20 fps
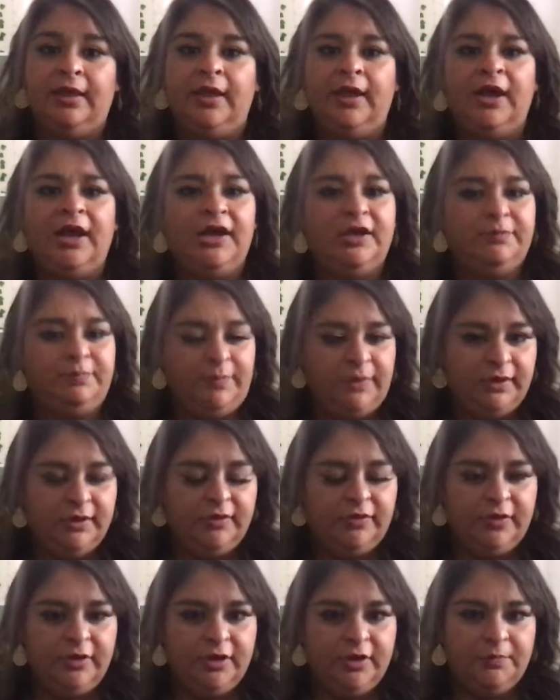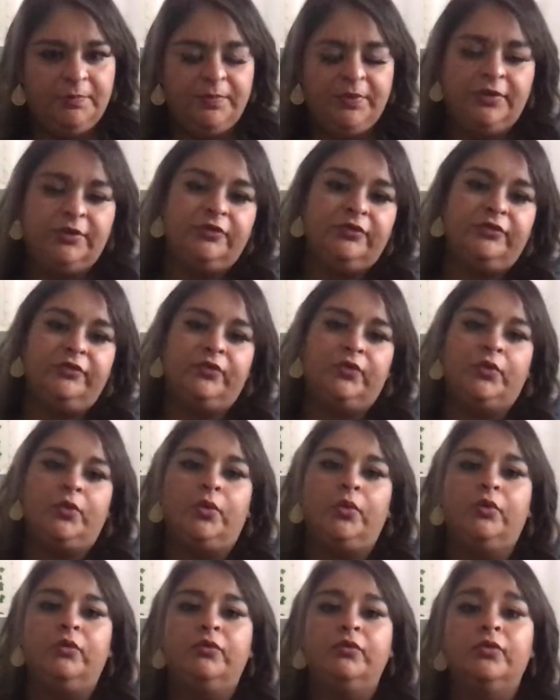and has been a therapist for
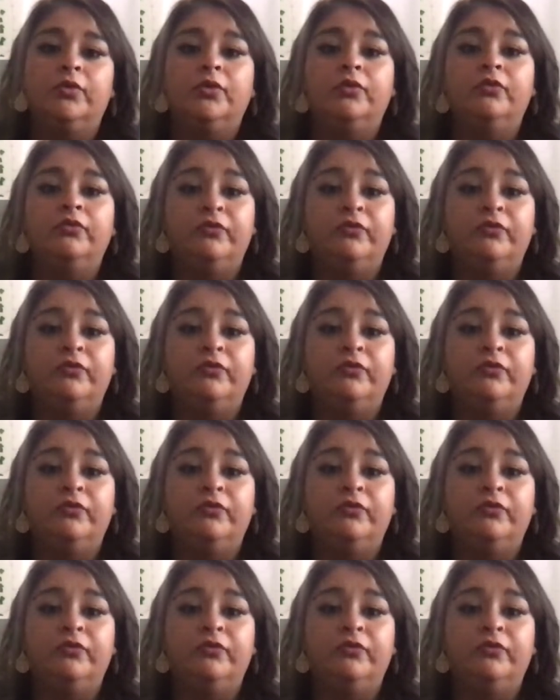over